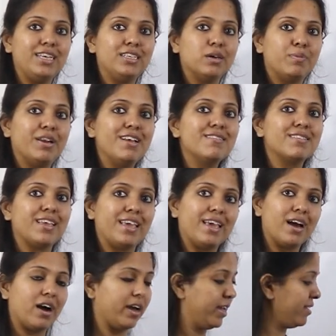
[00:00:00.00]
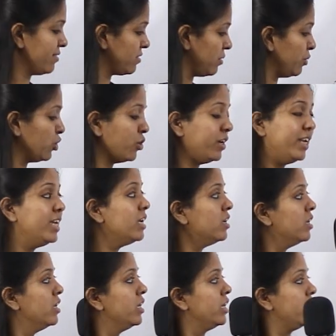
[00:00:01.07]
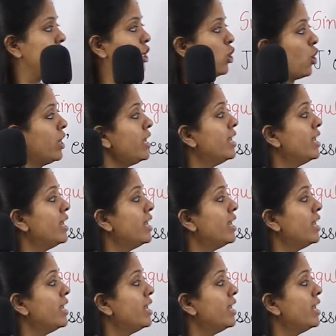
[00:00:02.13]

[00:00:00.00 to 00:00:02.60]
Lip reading: E-double-S-A-I. Similarly, in